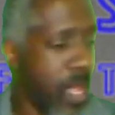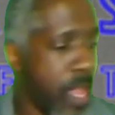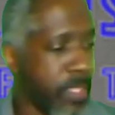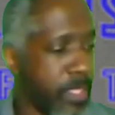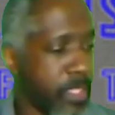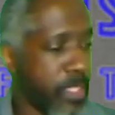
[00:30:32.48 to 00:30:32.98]

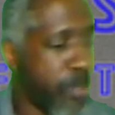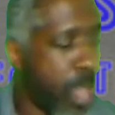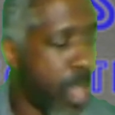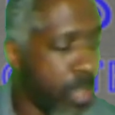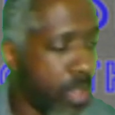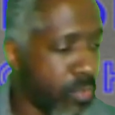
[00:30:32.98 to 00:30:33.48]
Mr.
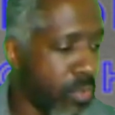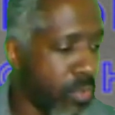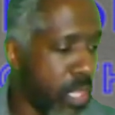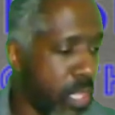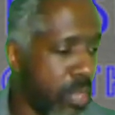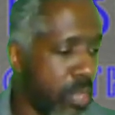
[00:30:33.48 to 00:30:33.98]
Paul
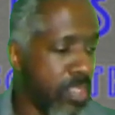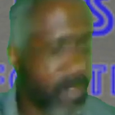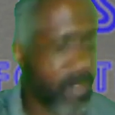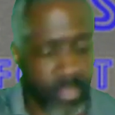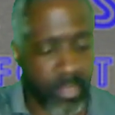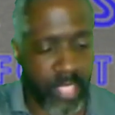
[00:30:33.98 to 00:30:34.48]
Rouleau,
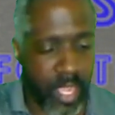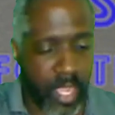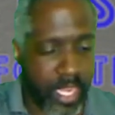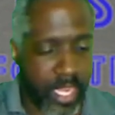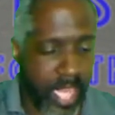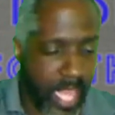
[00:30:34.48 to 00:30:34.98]
Smooth
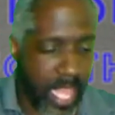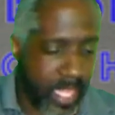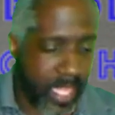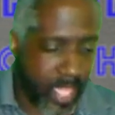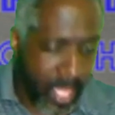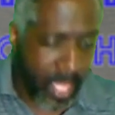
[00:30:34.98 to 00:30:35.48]
Talking
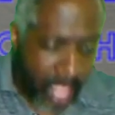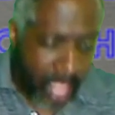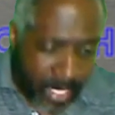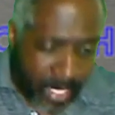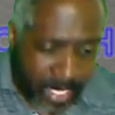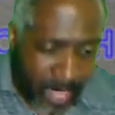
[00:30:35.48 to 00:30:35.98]
Hank,
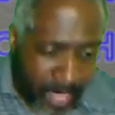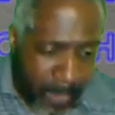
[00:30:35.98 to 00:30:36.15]
C.